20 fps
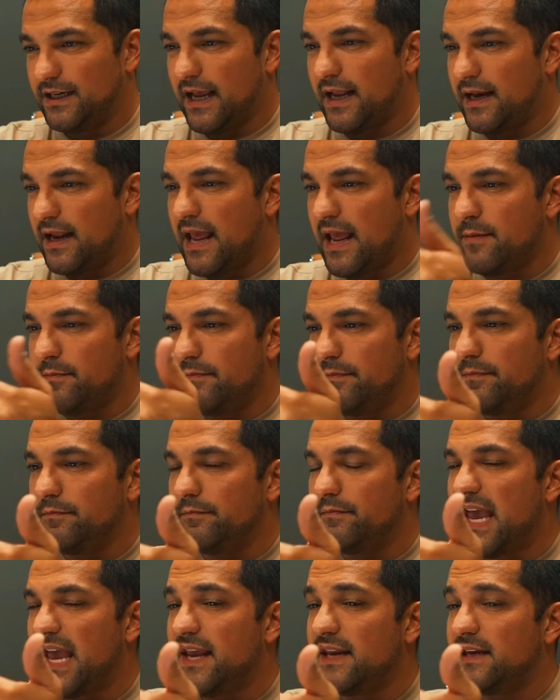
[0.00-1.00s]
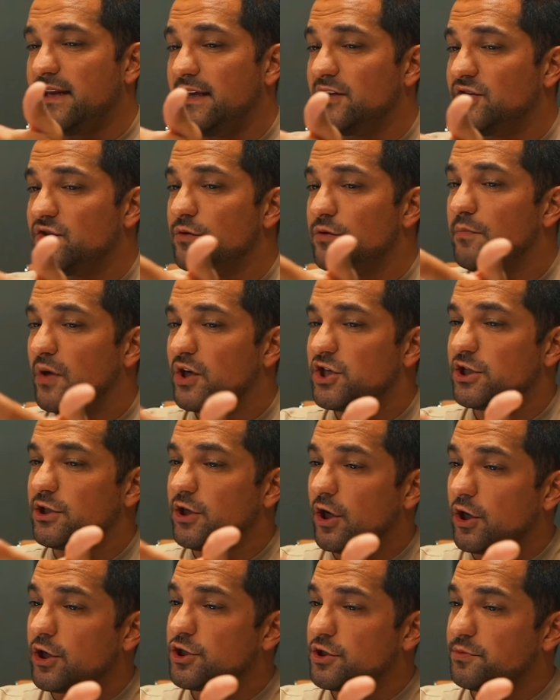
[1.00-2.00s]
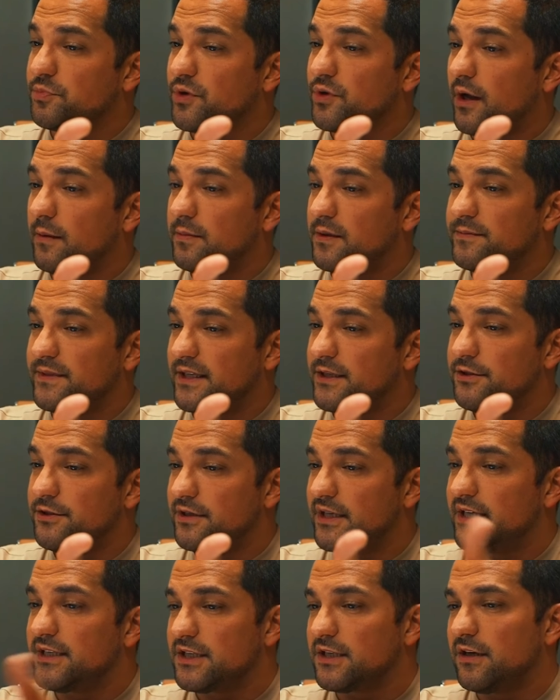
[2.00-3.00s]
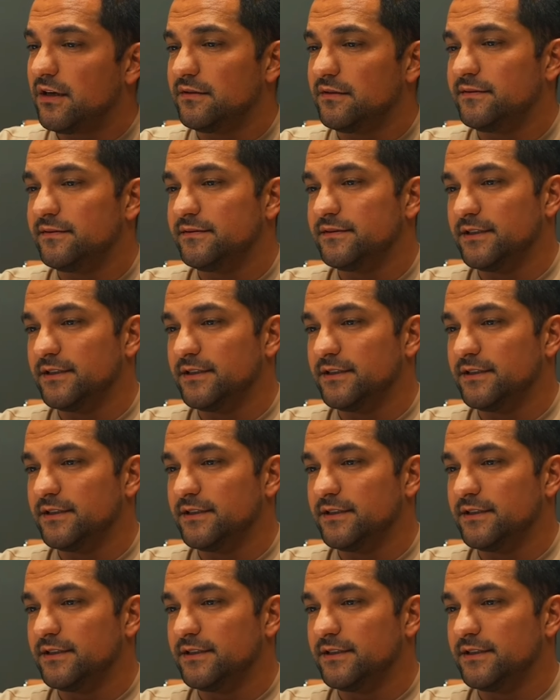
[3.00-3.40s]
and made into much larger problem than you can solve.